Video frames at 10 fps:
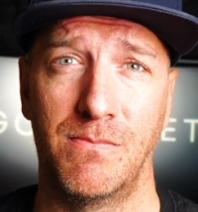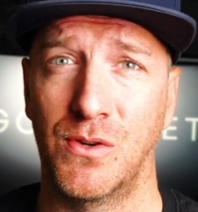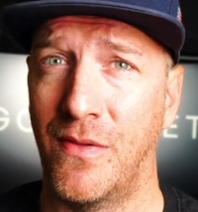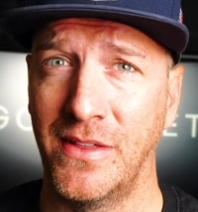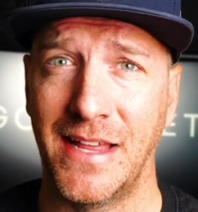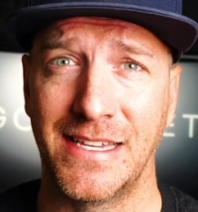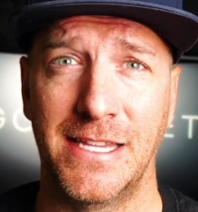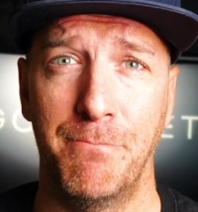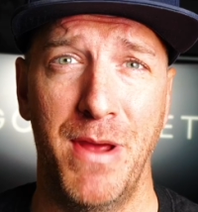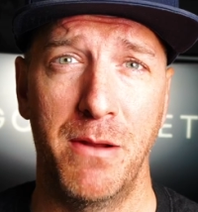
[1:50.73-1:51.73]
So I think that's
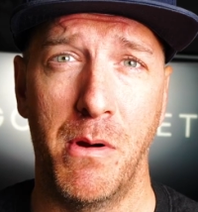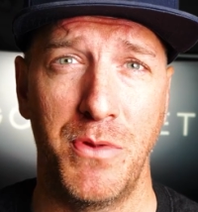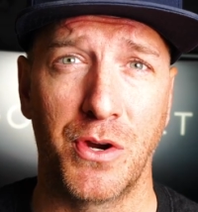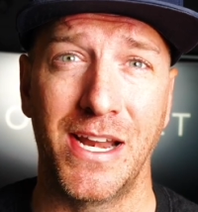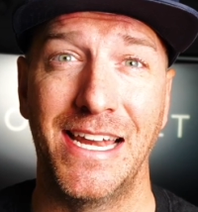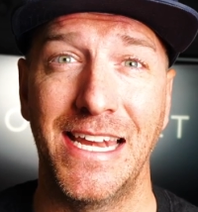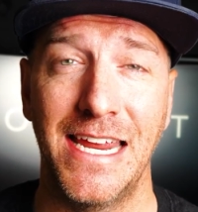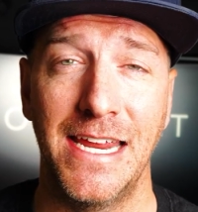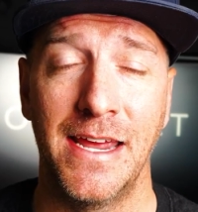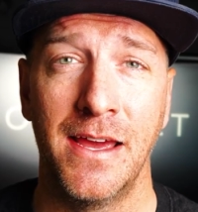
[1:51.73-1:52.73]
the minimum you're gonna
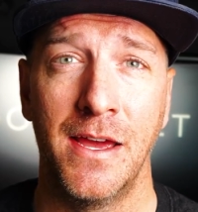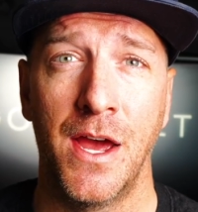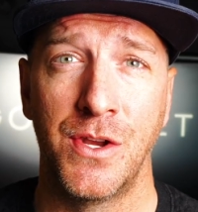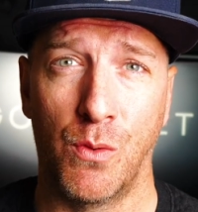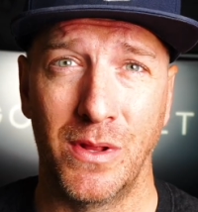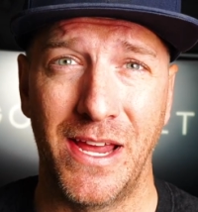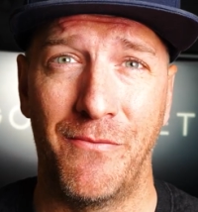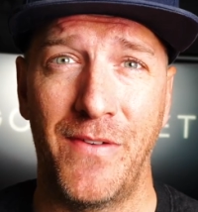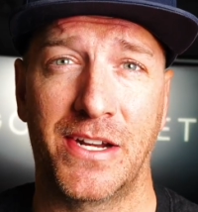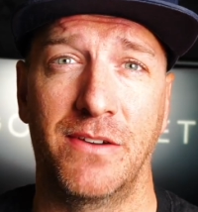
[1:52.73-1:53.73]
need to really
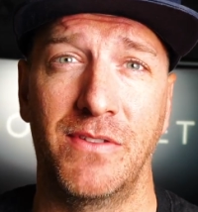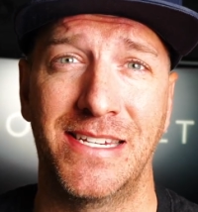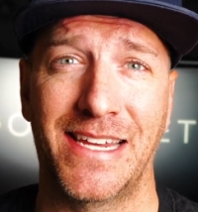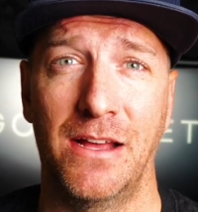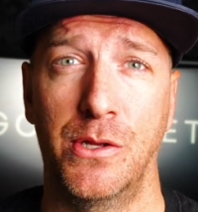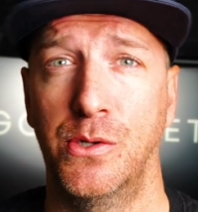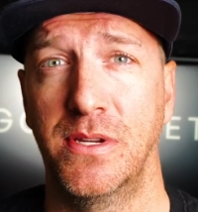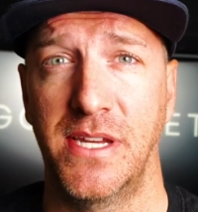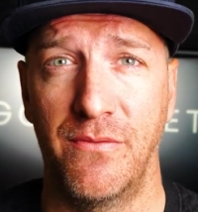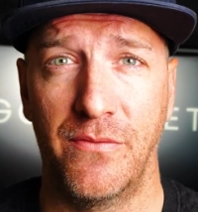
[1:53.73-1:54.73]
effectively scale into a
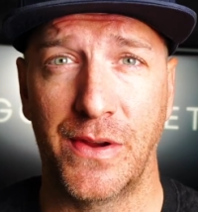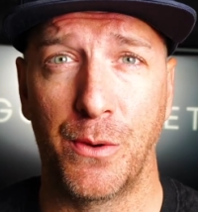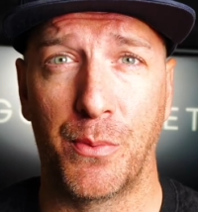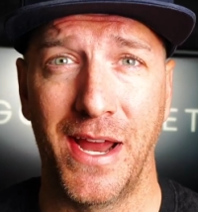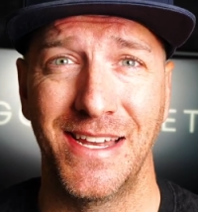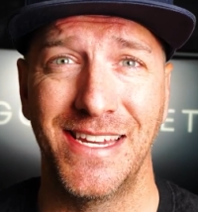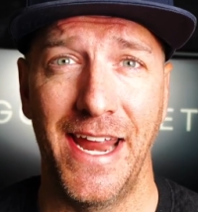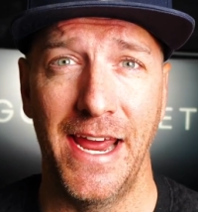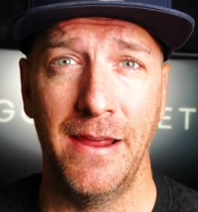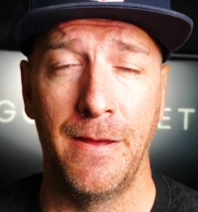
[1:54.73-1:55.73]
7-figure brand
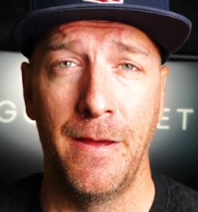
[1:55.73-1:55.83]
today.